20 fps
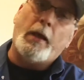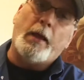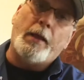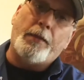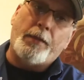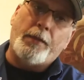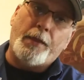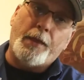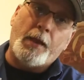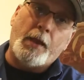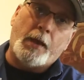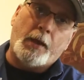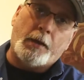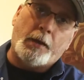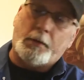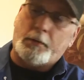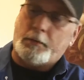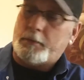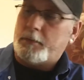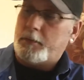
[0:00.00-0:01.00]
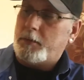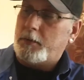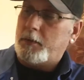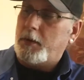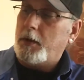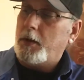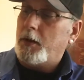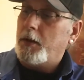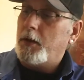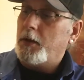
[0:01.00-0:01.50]
And then
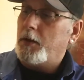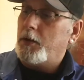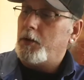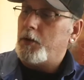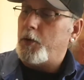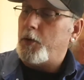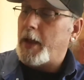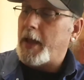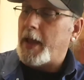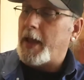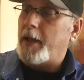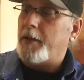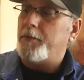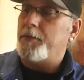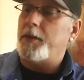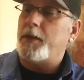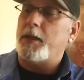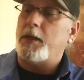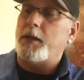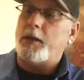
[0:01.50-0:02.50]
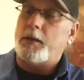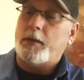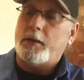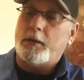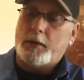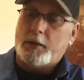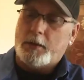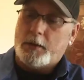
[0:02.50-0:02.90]
you have the